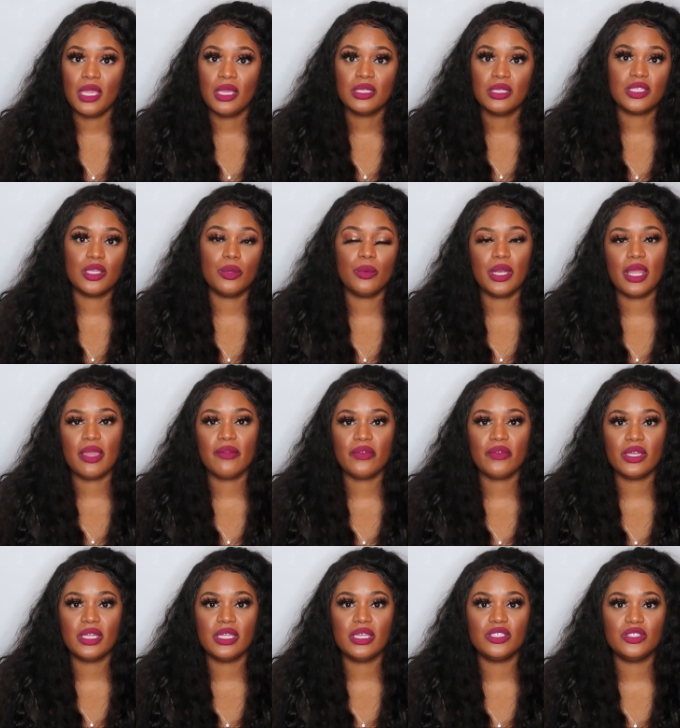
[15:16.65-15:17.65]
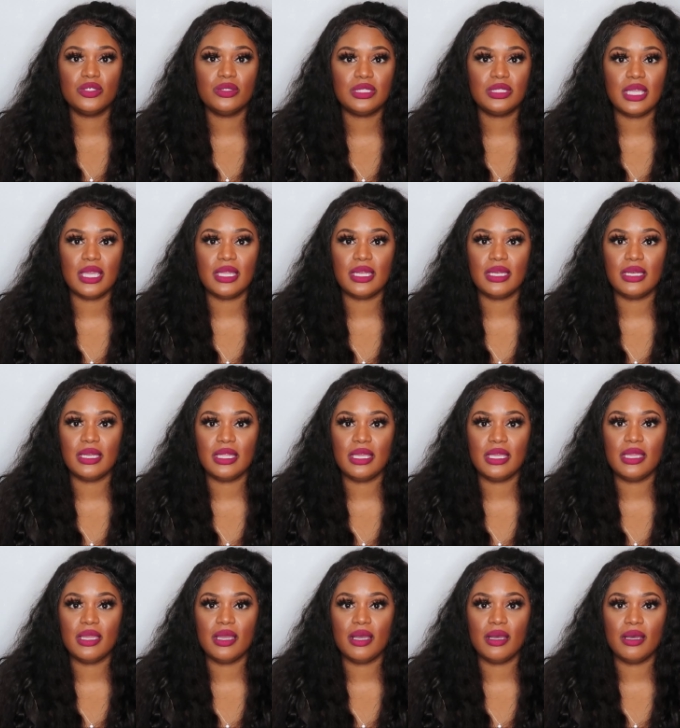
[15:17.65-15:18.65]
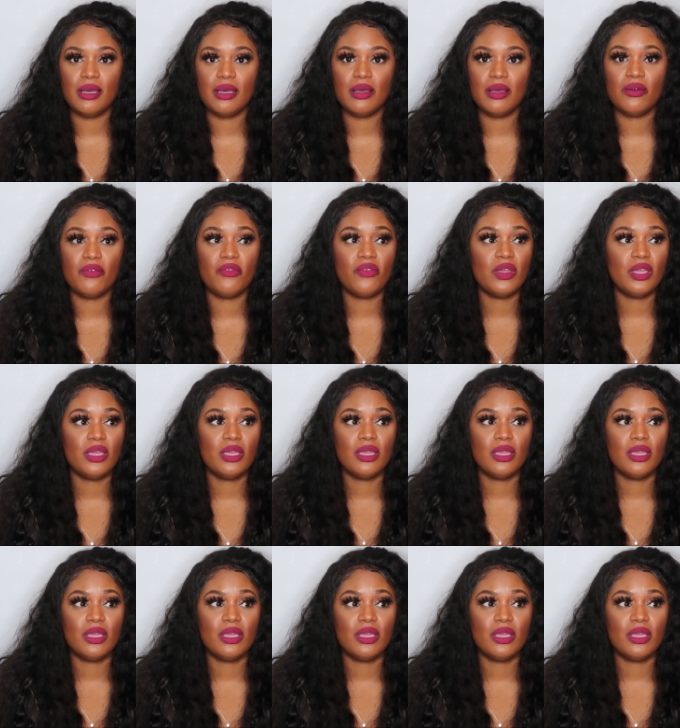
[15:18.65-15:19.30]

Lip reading: So whatever it is you stand in need of,